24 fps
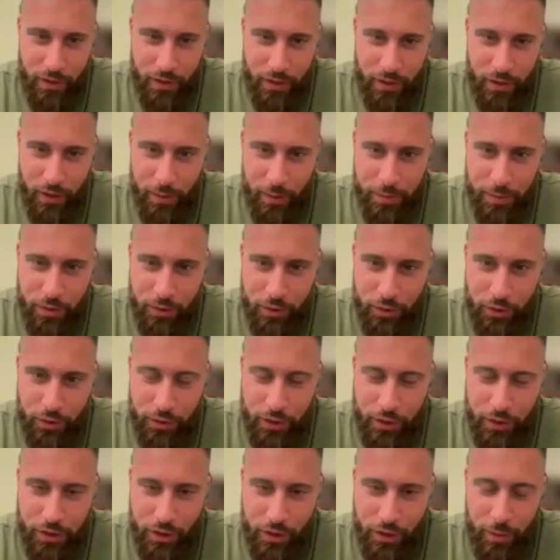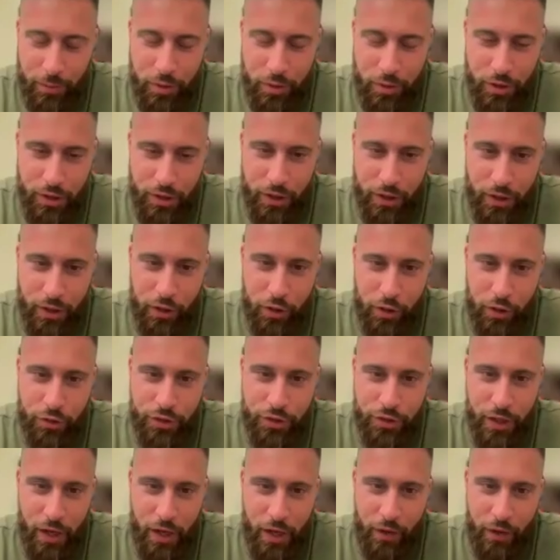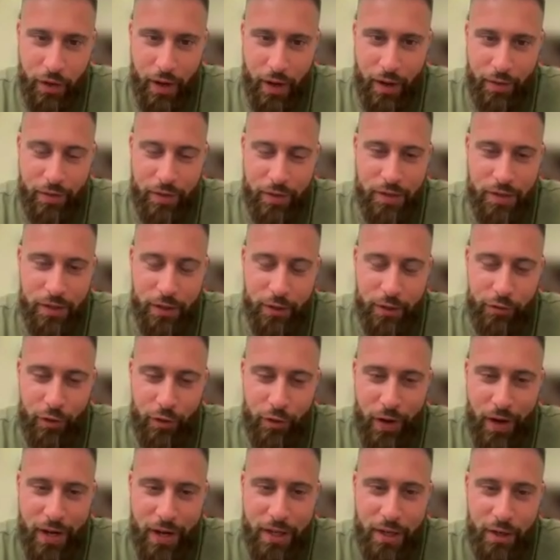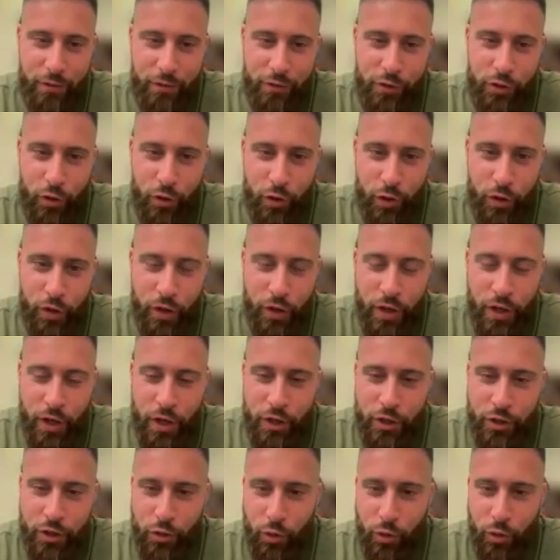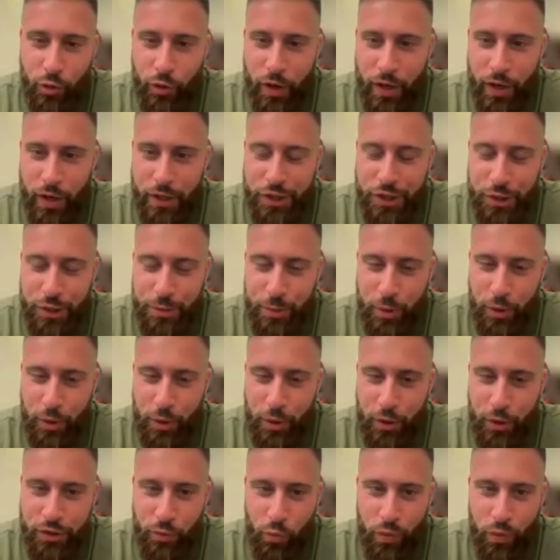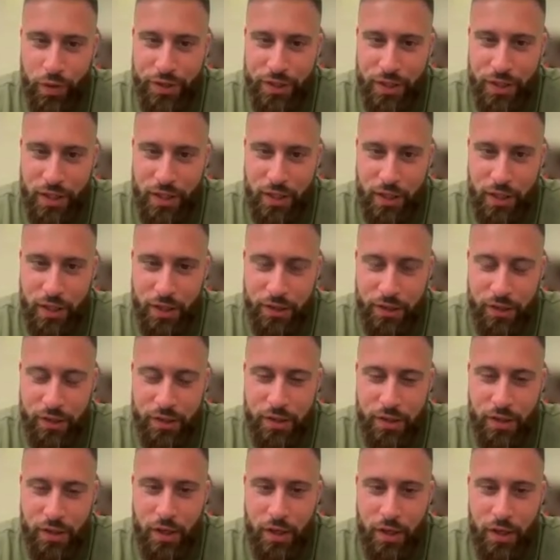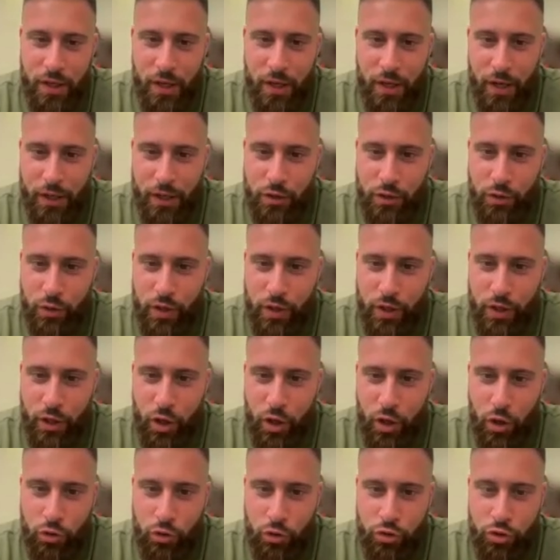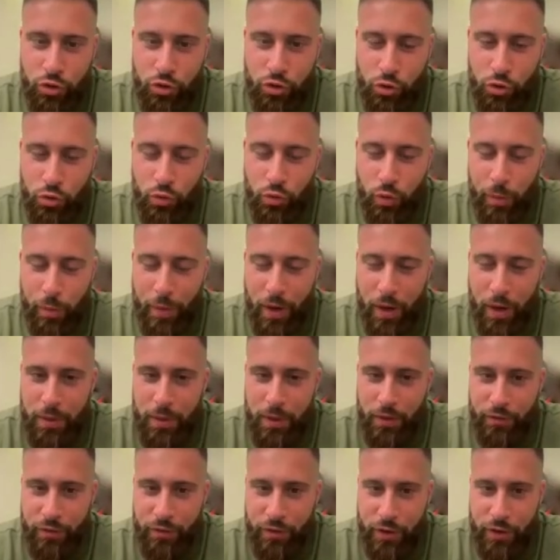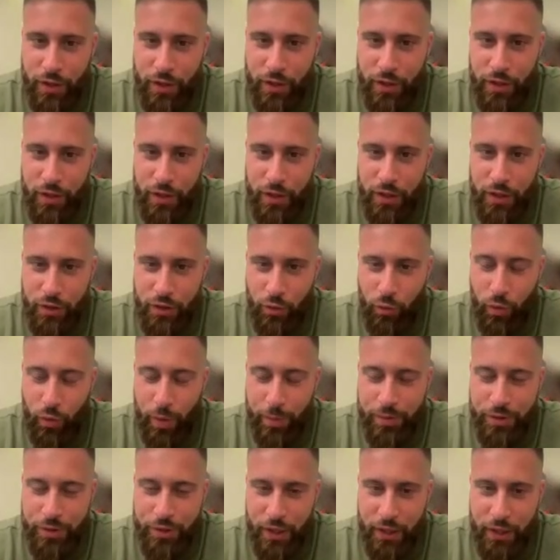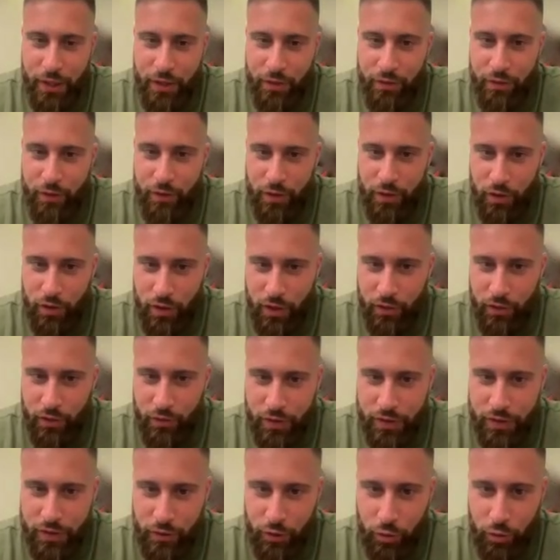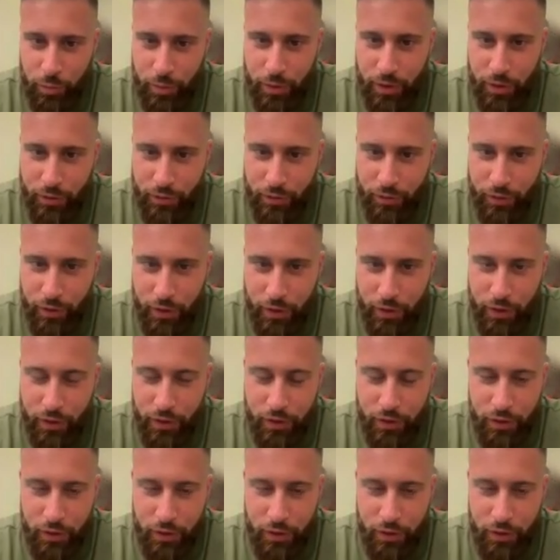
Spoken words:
Yeah, absolutely. So I'm just going to close it out. Obviously, for any of your spirits and whiskey needs, you can go to, remind me of the website. You can give us a little bit of a...